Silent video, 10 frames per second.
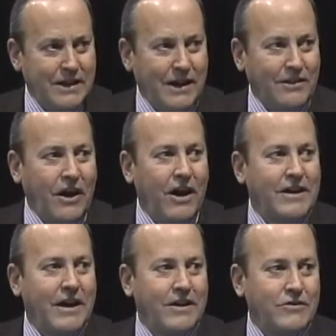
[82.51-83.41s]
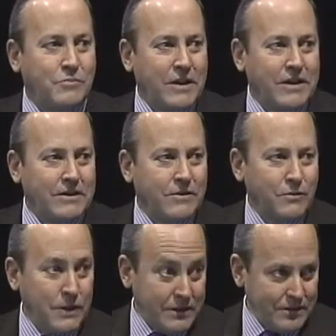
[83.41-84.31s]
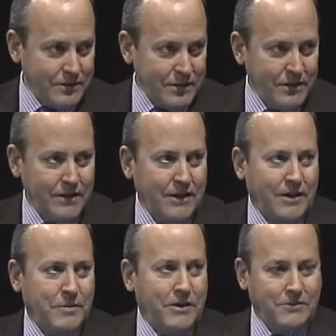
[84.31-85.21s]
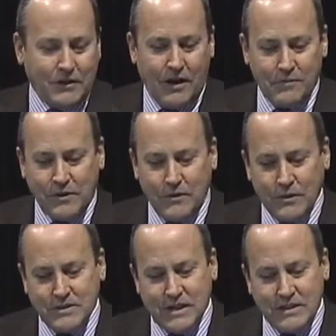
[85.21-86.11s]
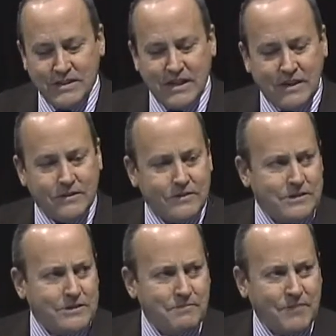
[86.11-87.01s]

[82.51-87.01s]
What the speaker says: a lot has been written about the Common Core state standards.